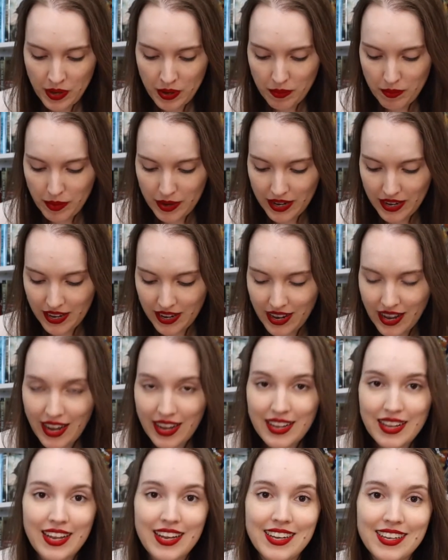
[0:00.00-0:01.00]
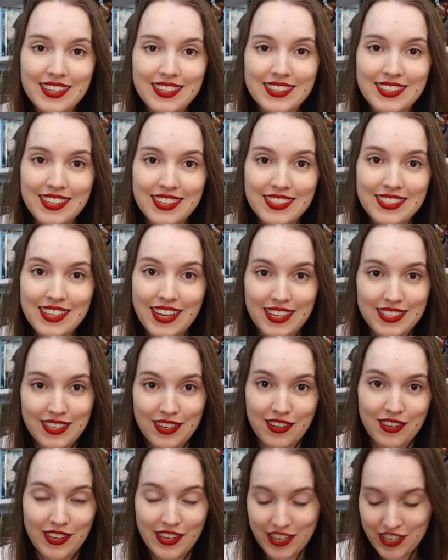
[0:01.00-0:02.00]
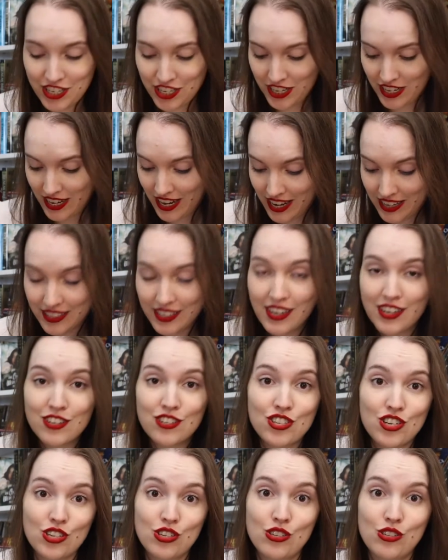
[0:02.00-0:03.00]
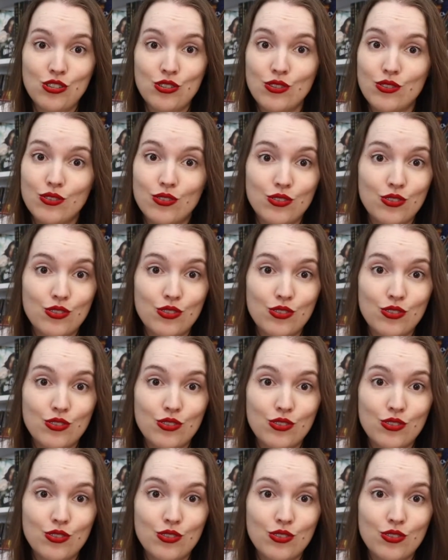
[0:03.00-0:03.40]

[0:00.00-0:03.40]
but I like this as a collection and they're just